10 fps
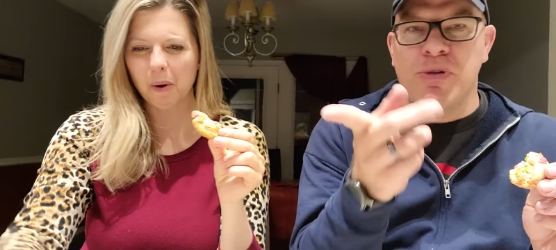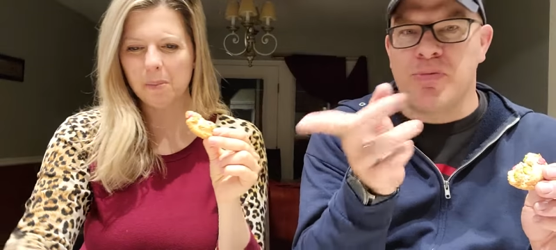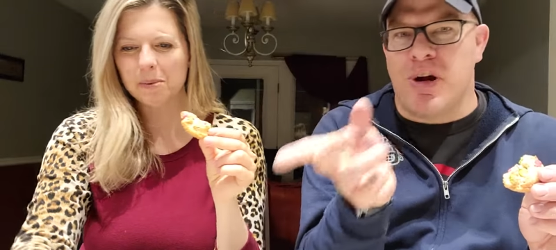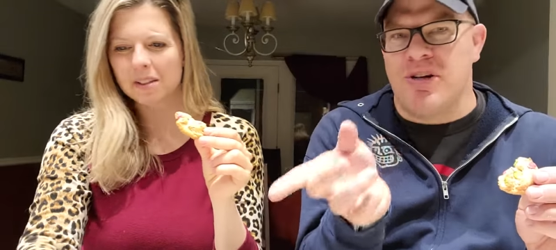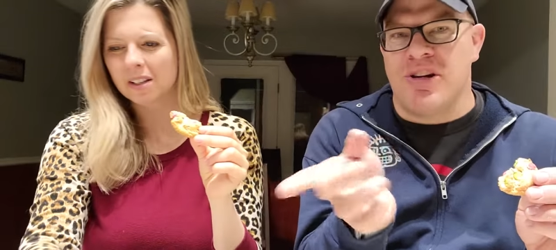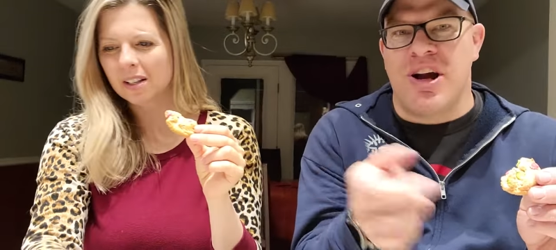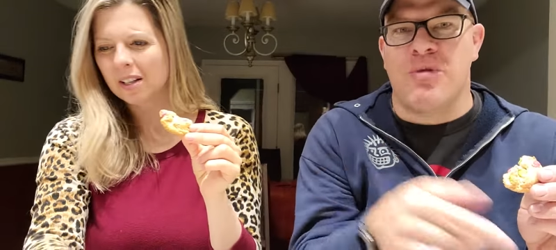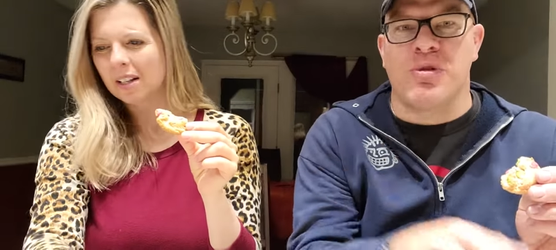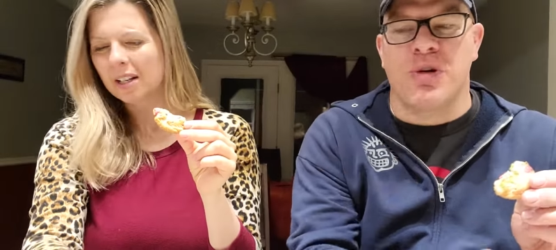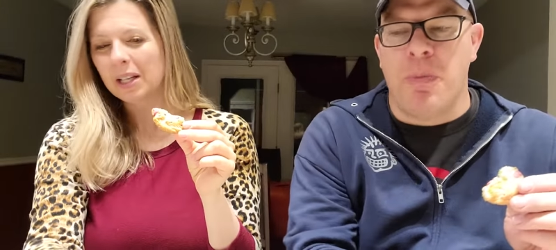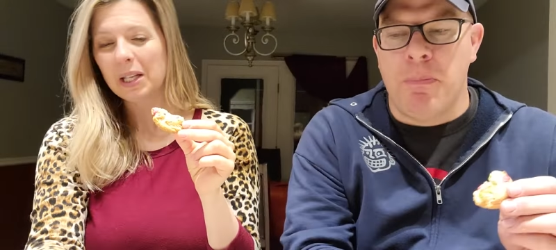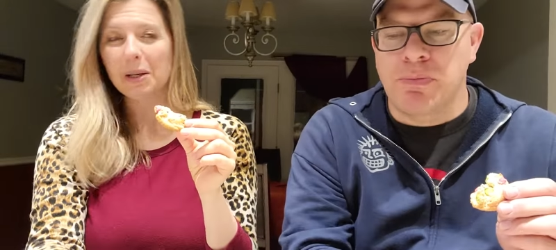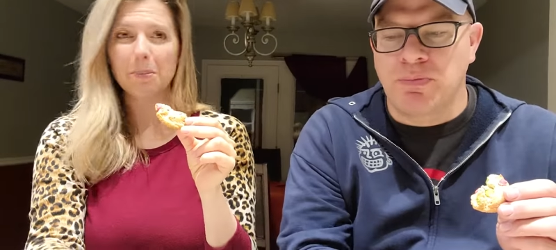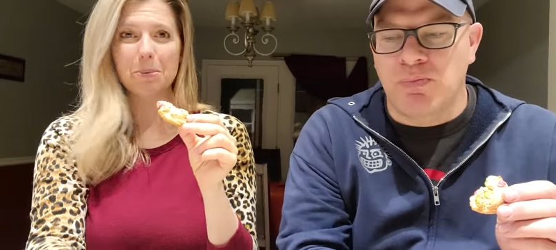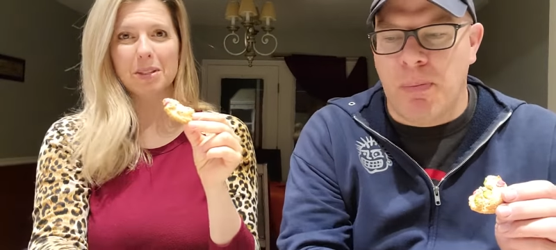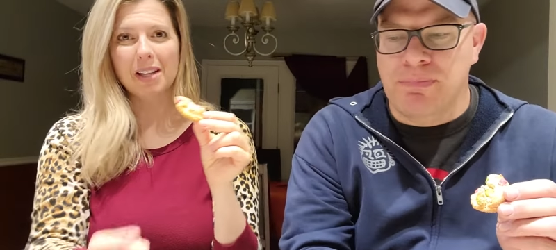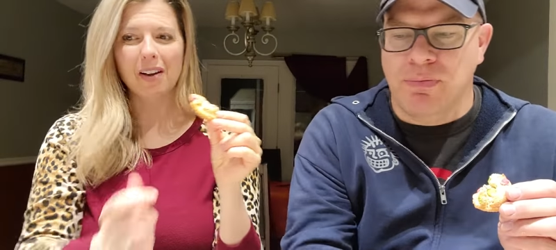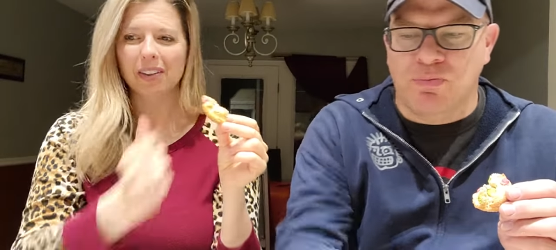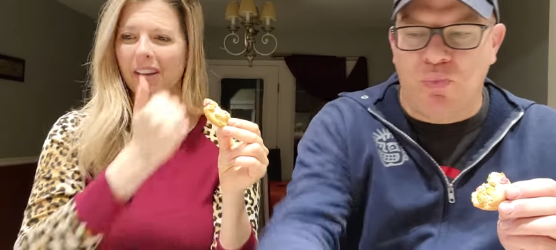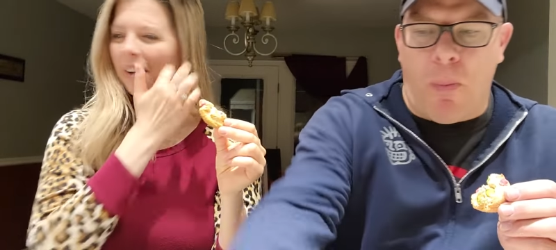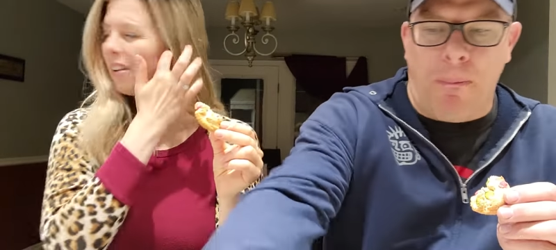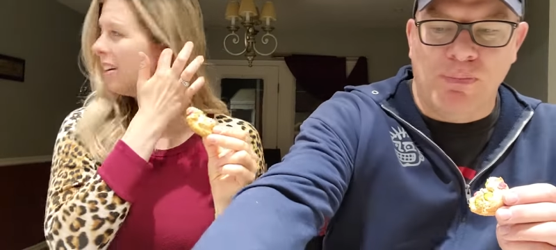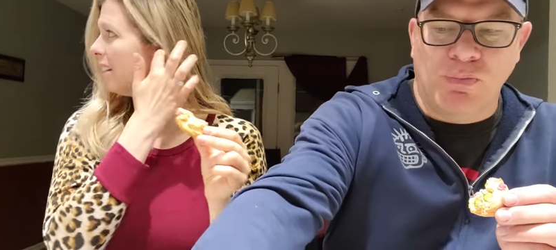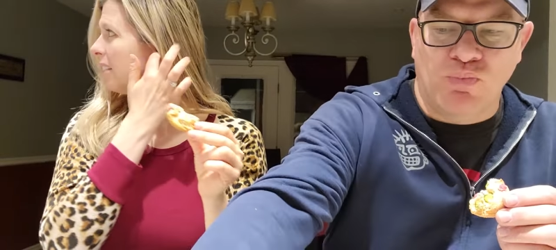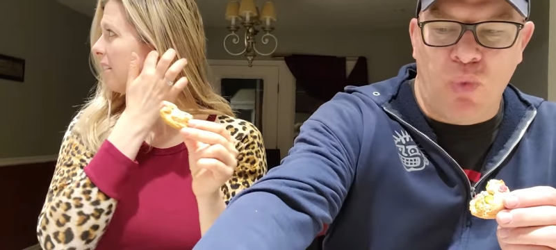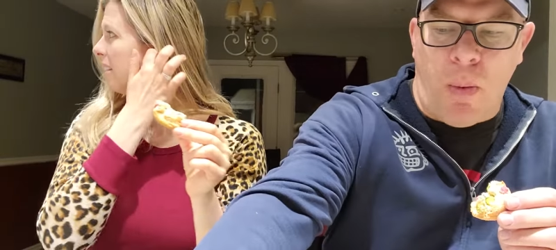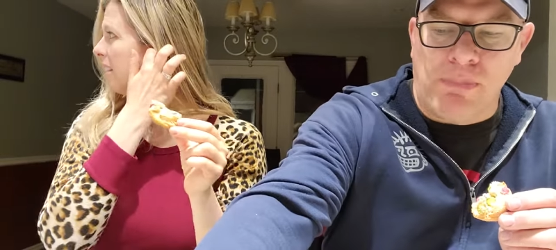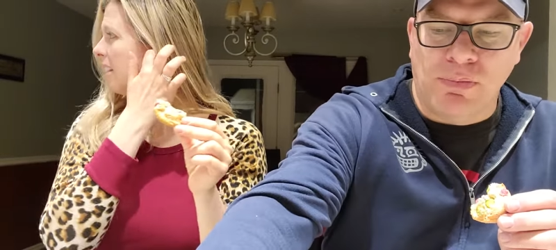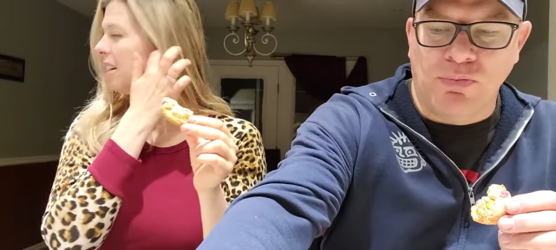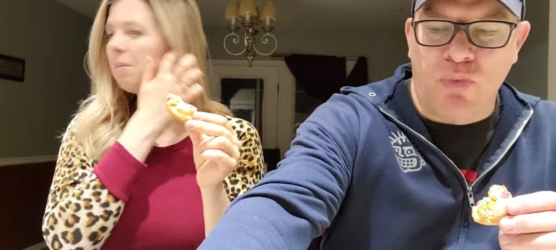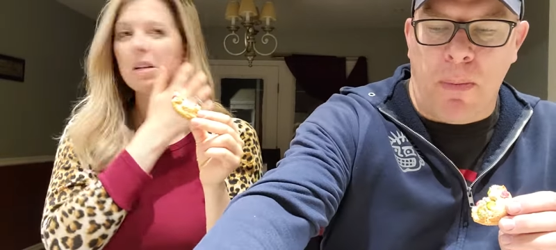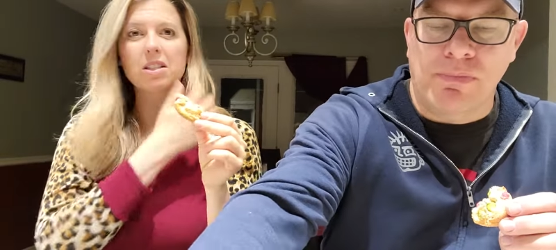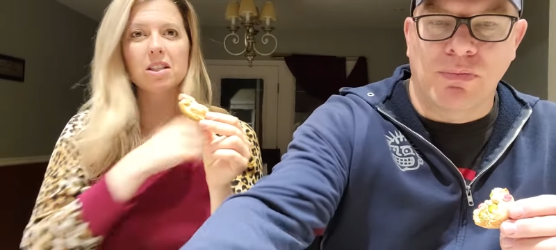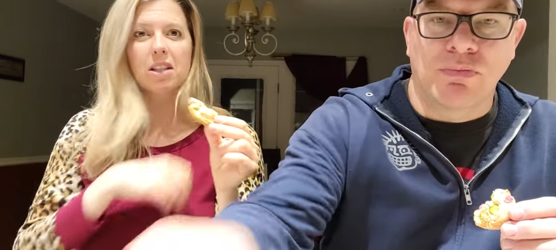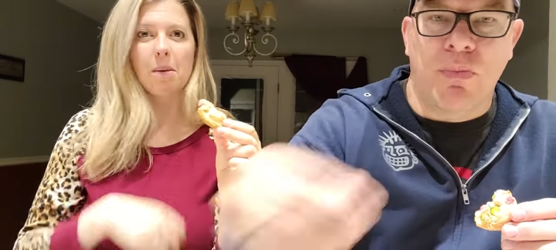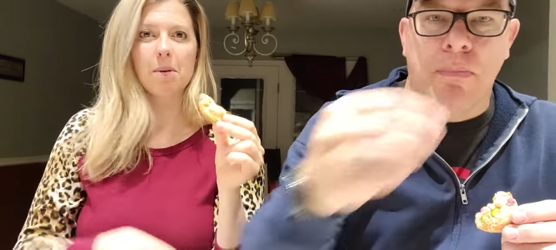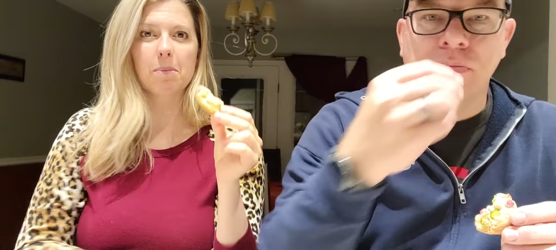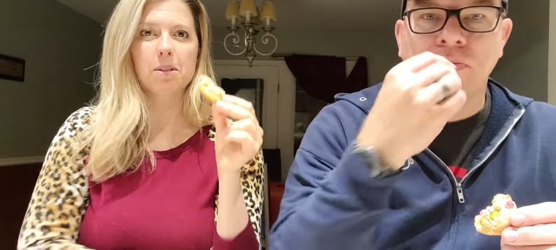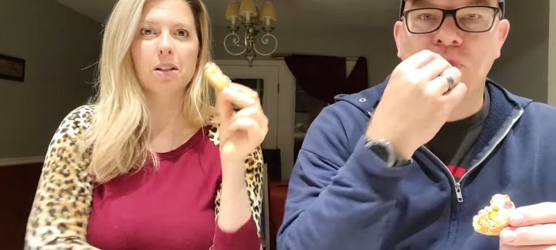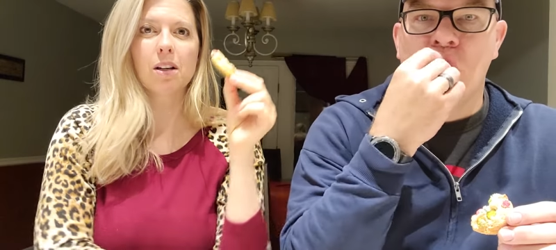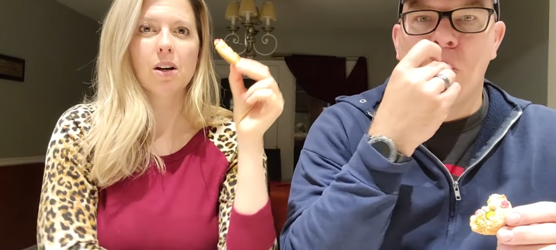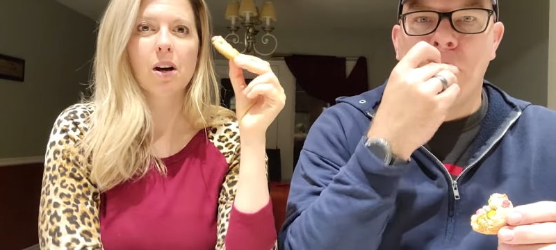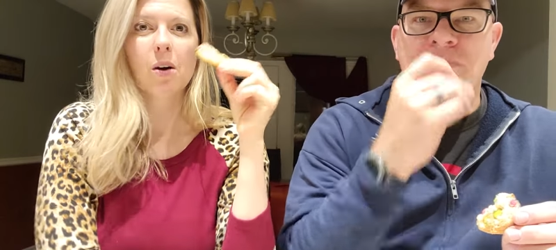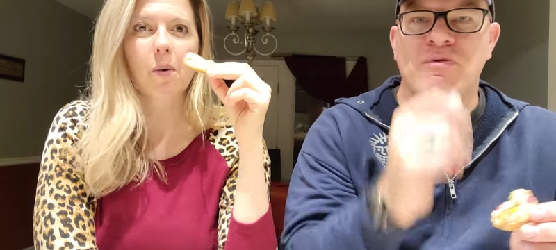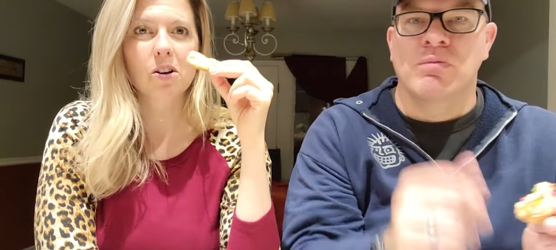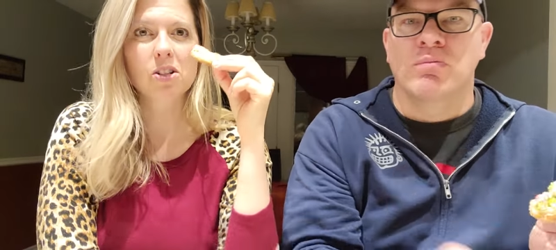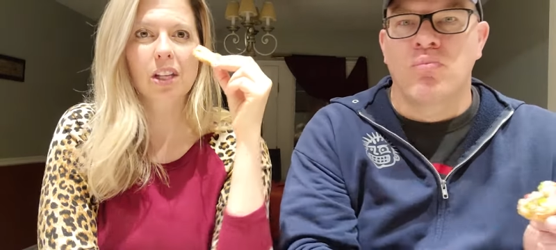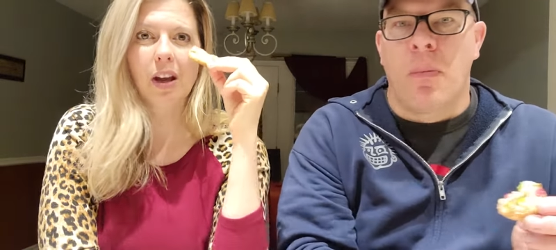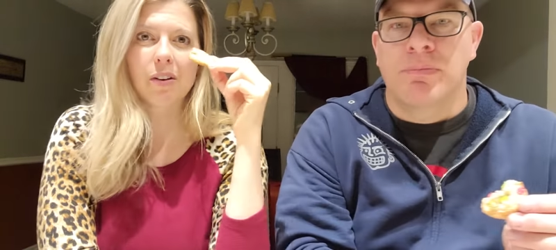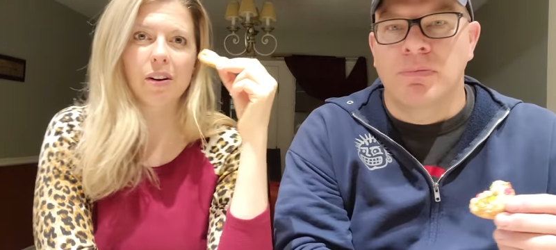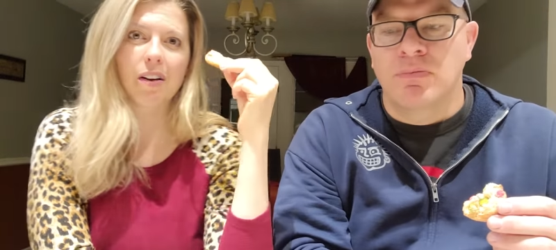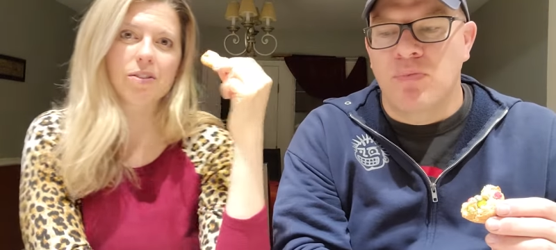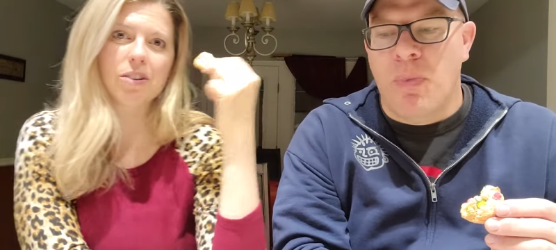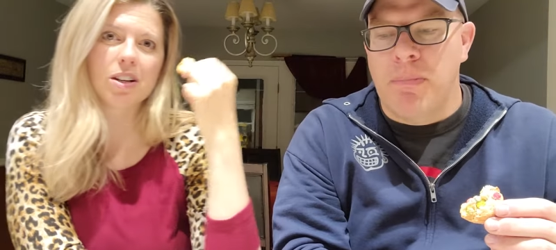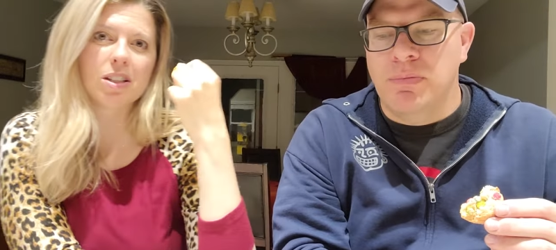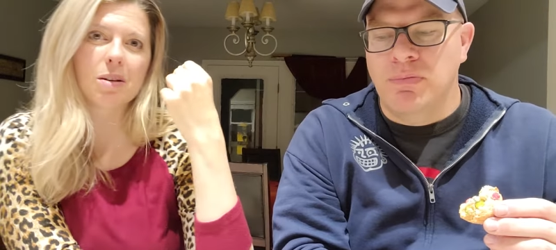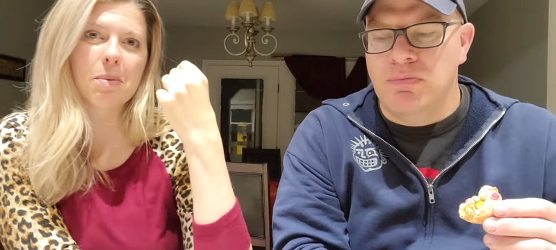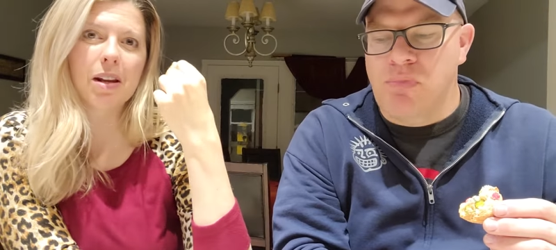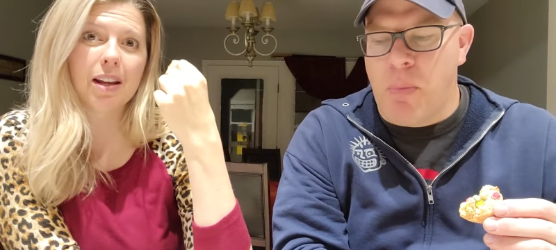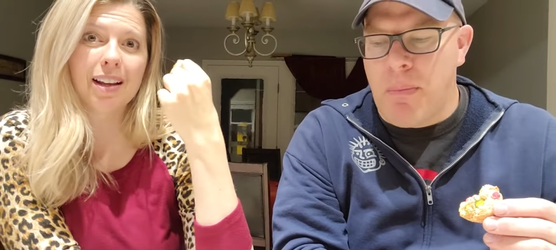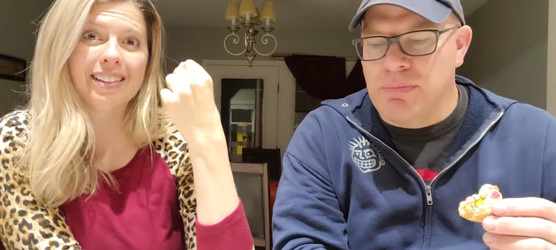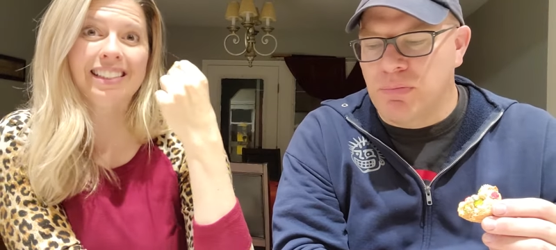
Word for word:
Speaker 1: them on the counter. Oops, now on the counter. Good thing yeah, my son's coming up to wash the counter after us in a minute.